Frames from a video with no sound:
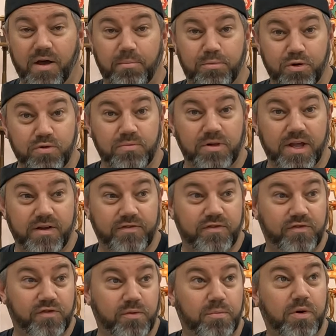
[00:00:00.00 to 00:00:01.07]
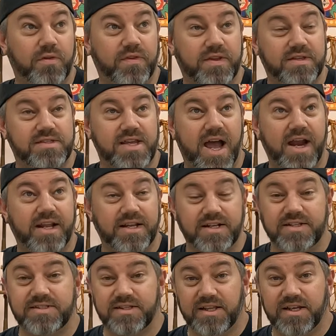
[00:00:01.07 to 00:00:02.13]
boom lift for putting the siding and
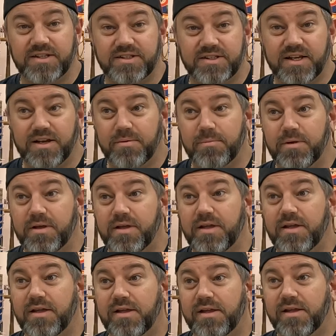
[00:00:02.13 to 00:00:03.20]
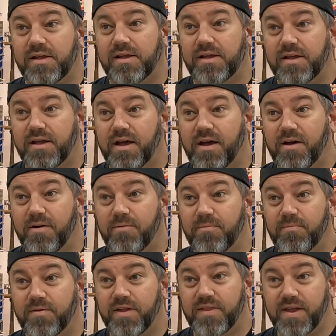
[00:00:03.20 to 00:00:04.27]
insulation up,
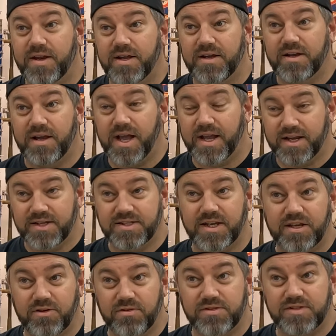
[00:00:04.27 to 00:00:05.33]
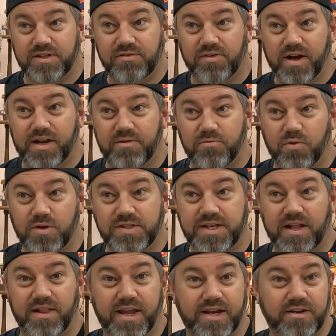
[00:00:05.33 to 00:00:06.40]
and then I continuously rented 1
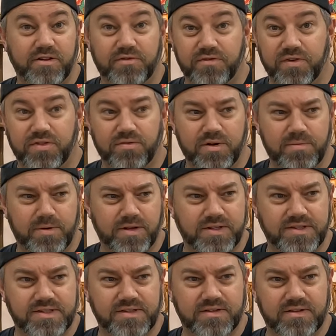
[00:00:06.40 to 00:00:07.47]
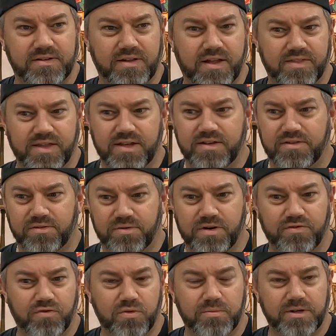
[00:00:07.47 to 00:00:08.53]
telehandler for 3 months, I think 3
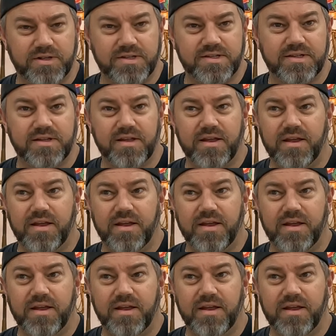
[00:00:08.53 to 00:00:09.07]
or 4 months,